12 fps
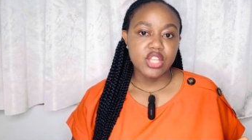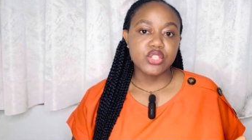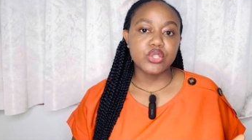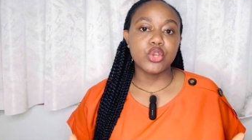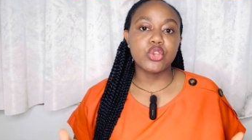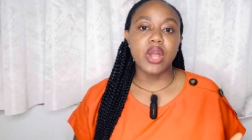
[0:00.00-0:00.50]

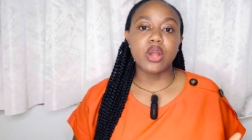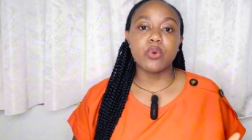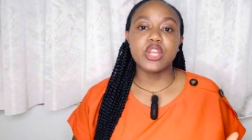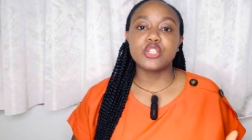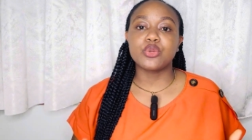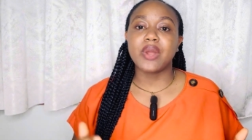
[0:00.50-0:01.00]
So you are
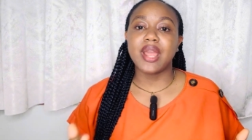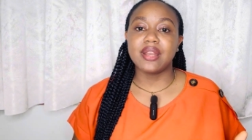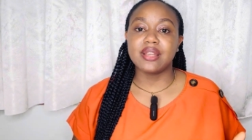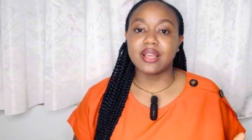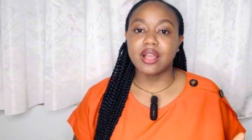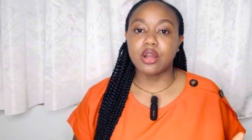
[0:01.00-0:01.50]
going to
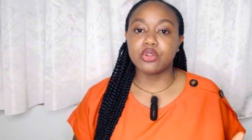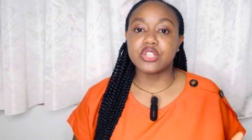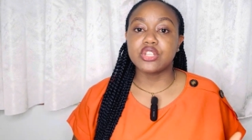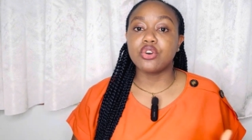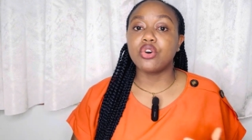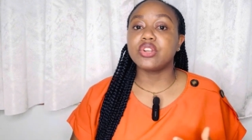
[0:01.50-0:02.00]
end the
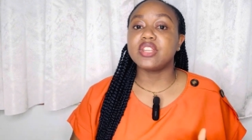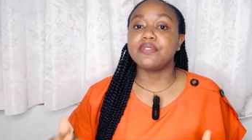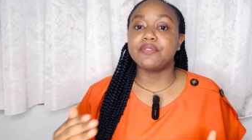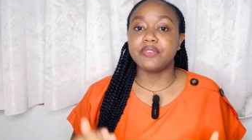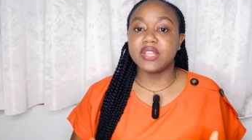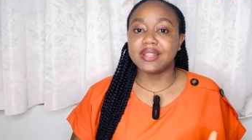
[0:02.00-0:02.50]
counting on the
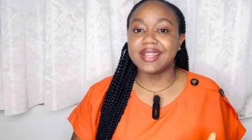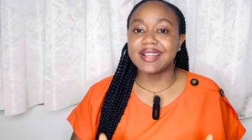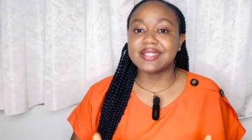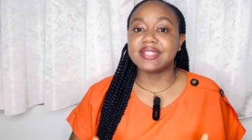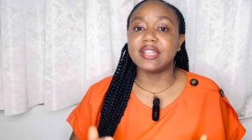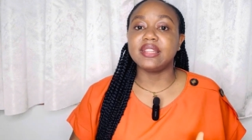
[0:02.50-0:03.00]
5th.
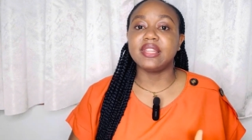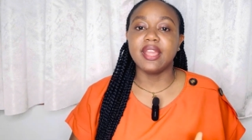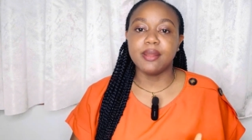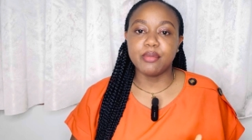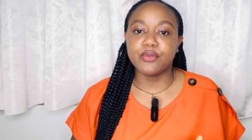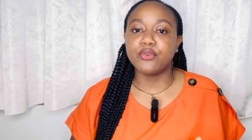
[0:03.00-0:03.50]
That's the
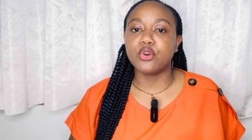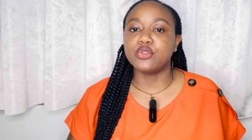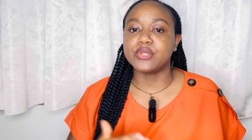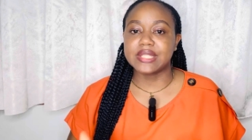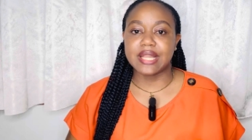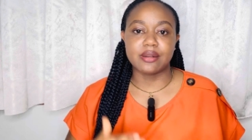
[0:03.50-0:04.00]
day before
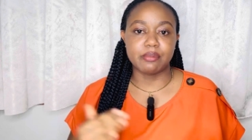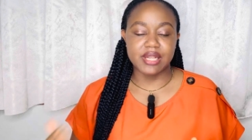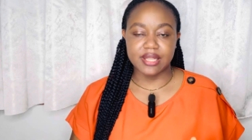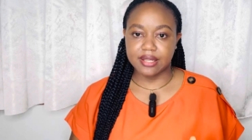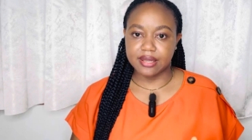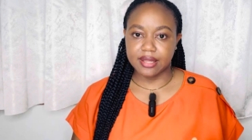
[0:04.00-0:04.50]
you start
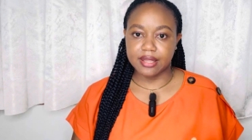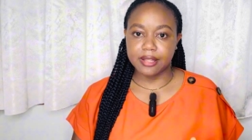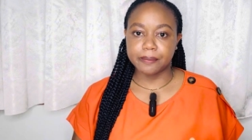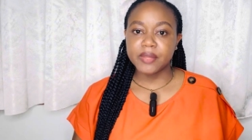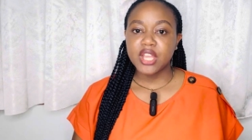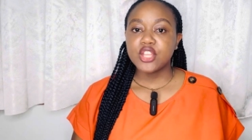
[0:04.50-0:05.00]
bleeding
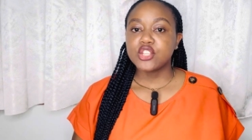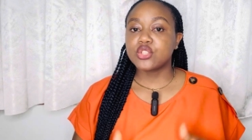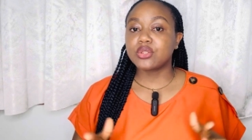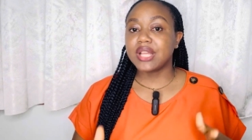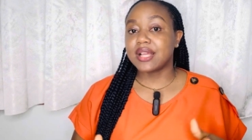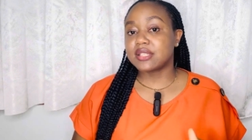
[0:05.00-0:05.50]
again.
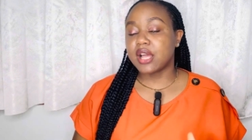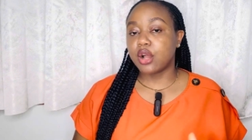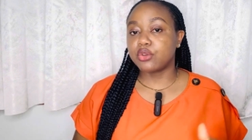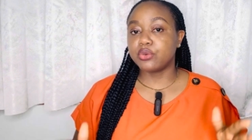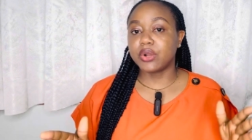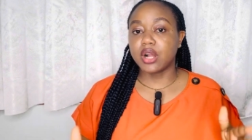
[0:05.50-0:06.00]
So that's
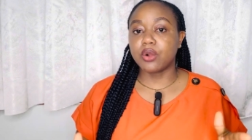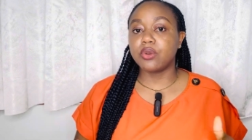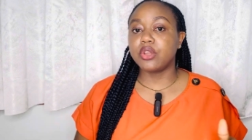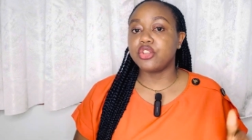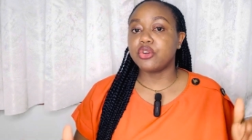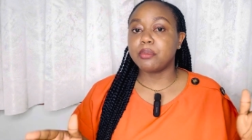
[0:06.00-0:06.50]
how you
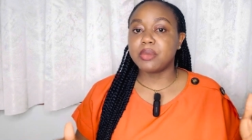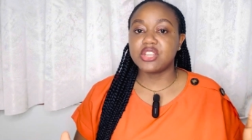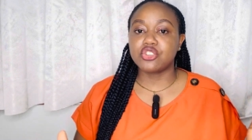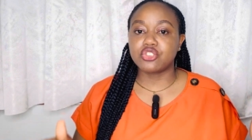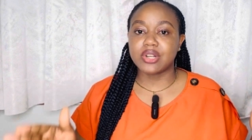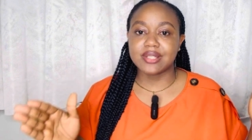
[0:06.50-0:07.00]
calculate your
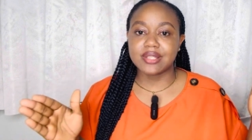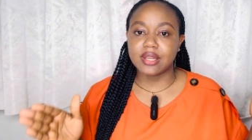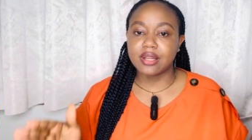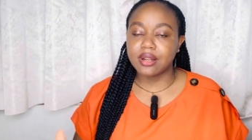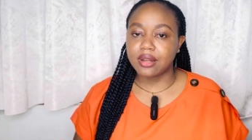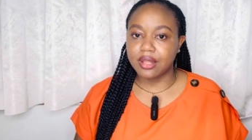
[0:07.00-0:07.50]
menstrual
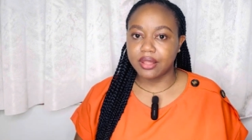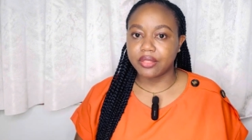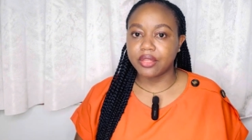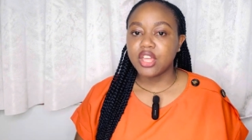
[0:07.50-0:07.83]
cycle length.